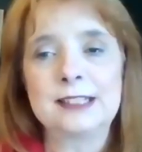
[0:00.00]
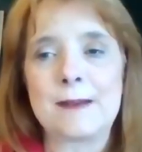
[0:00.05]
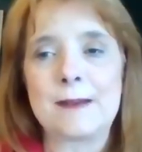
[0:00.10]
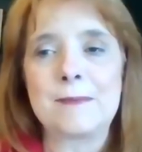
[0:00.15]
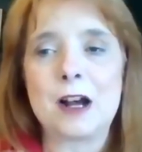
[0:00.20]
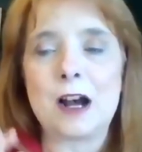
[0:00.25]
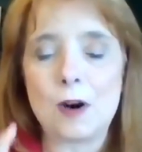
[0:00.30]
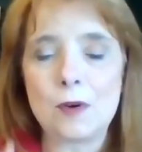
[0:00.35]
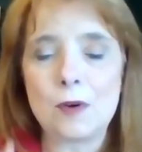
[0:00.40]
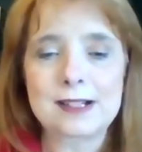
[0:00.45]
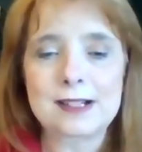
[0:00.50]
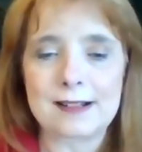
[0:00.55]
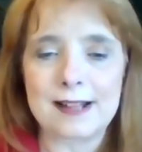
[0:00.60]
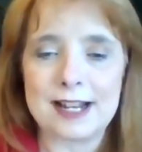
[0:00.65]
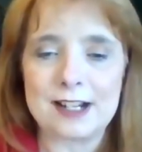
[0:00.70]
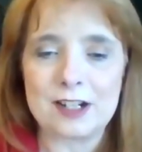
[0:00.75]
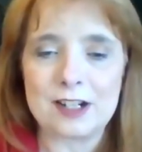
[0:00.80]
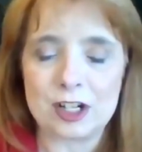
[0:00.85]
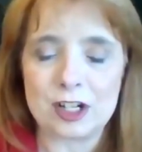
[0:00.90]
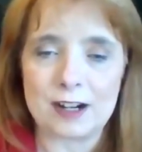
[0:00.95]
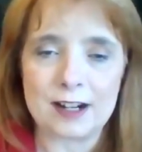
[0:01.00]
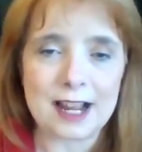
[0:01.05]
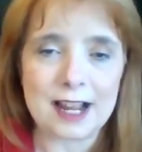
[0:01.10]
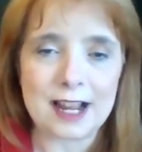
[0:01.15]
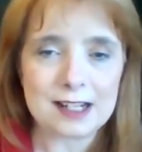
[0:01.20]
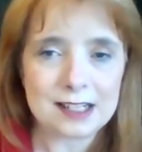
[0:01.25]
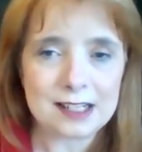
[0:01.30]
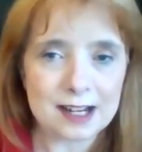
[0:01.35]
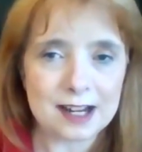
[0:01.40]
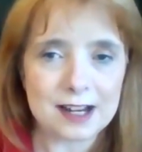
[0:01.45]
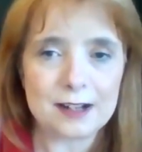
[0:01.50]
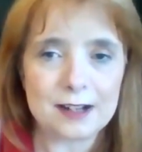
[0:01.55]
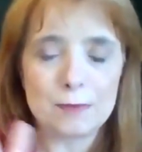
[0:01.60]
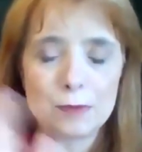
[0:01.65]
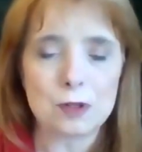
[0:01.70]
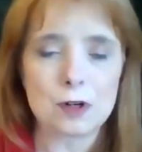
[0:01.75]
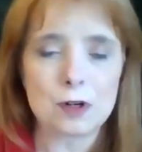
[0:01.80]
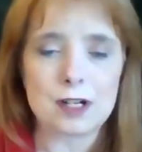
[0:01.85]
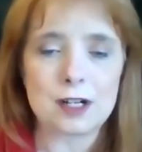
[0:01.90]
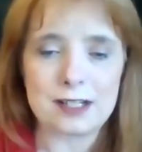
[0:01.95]
I'm always glad to share. I got ton
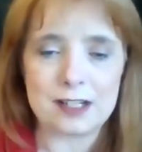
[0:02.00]
more